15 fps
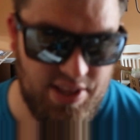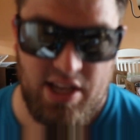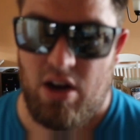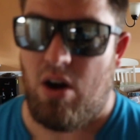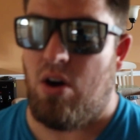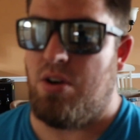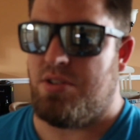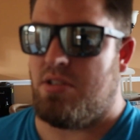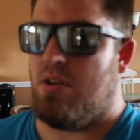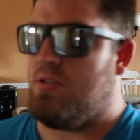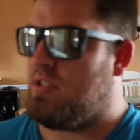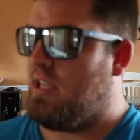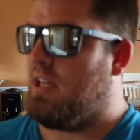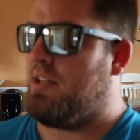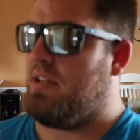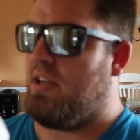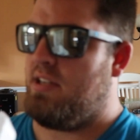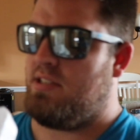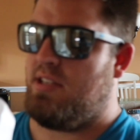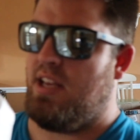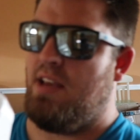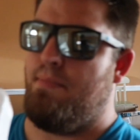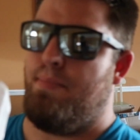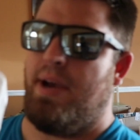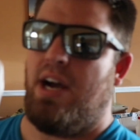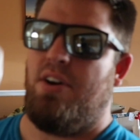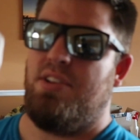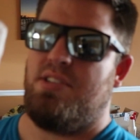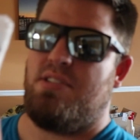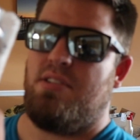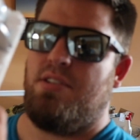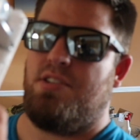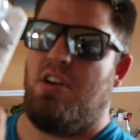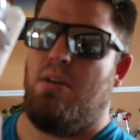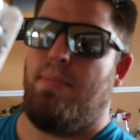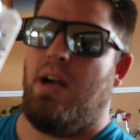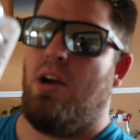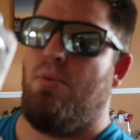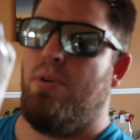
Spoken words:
they also sent us a balanced turbine